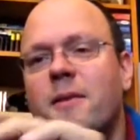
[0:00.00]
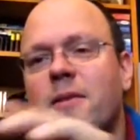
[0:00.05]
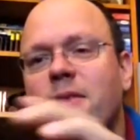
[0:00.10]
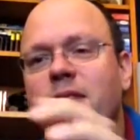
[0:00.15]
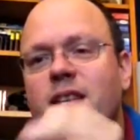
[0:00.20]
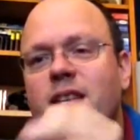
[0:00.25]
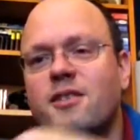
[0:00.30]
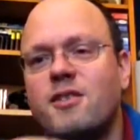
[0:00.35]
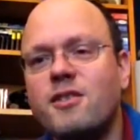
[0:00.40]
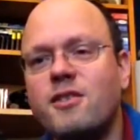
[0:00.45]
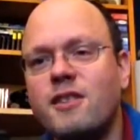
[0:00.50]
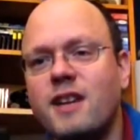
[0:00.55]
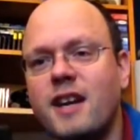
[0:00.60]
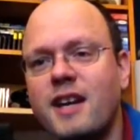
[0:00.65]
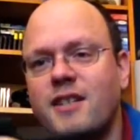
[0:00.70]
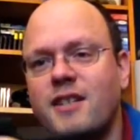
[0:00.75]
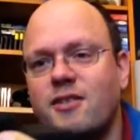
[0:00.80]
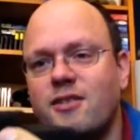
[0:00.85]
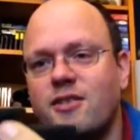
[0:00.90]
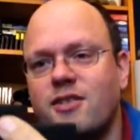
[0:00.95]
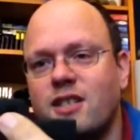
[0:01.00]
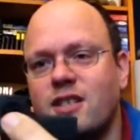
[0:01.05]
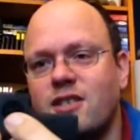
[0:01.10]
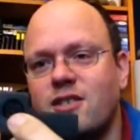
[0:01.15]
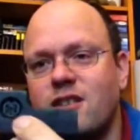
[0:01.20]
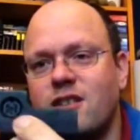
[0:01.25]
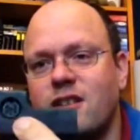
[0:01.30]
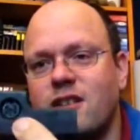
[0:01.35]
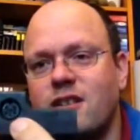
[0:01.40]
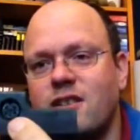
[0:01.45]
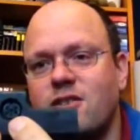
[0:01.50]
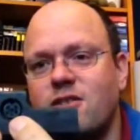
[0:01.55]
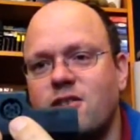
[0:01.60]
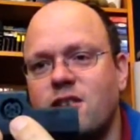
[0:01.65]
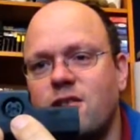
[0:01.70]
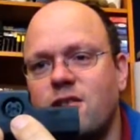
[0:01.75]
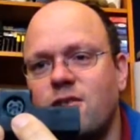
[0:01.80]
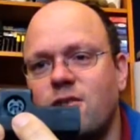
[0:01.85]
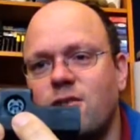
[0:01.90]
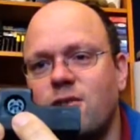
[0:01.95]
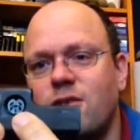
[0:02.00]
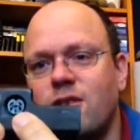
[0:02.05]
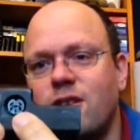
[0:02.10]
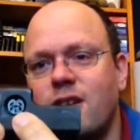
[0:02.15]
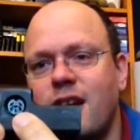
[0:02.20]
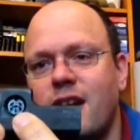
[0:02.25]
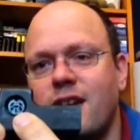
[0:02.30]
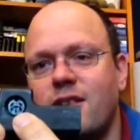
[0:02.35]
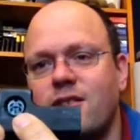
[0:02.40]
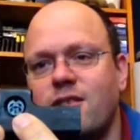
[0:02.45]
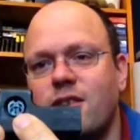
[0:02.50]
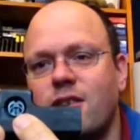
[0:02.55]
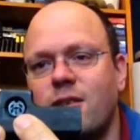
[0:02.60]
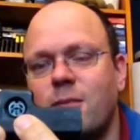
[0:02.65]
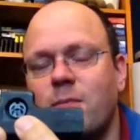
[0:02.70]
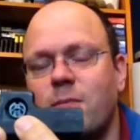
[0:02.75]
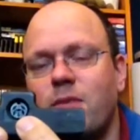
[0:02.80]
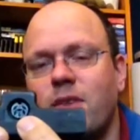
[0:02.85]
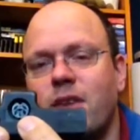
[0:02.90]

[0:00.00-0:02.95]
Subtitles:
This connector is actually the serial connector